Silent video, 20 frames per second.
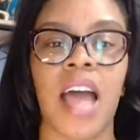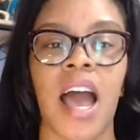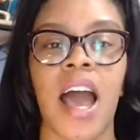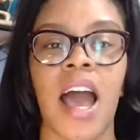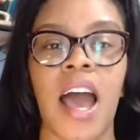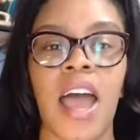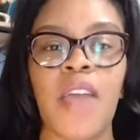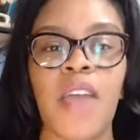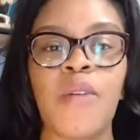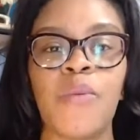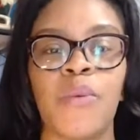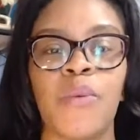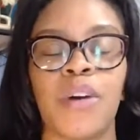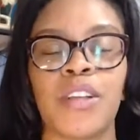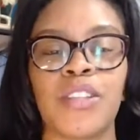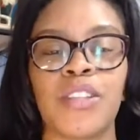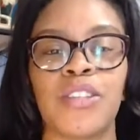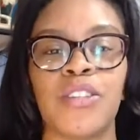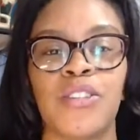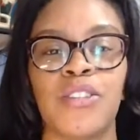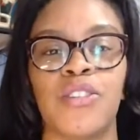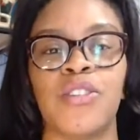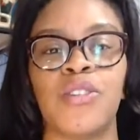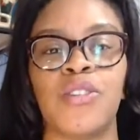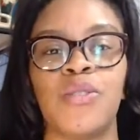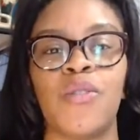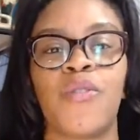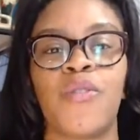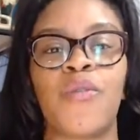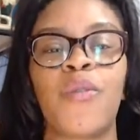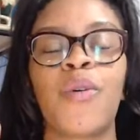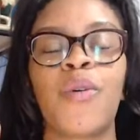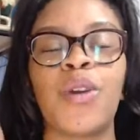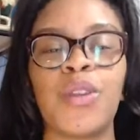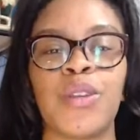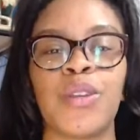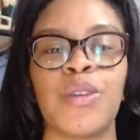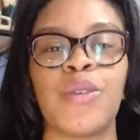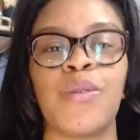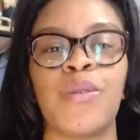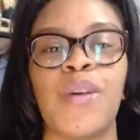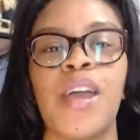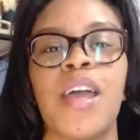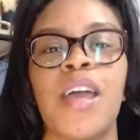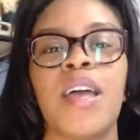I want to do for you